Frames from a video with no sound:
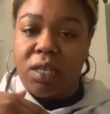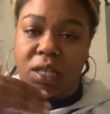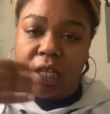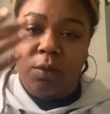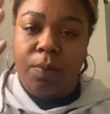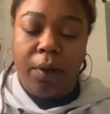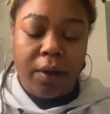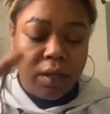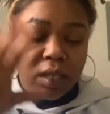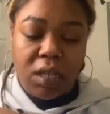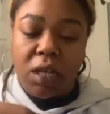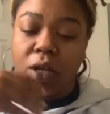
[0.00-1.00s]

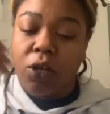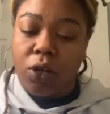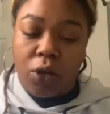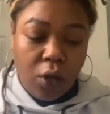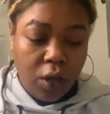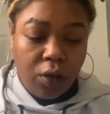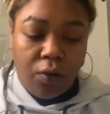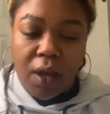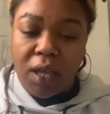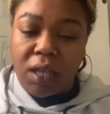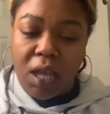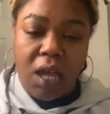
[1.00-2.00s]
experiencing good,
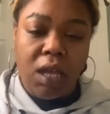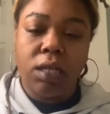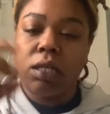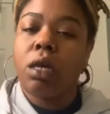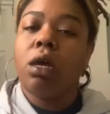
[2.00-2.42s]
great things.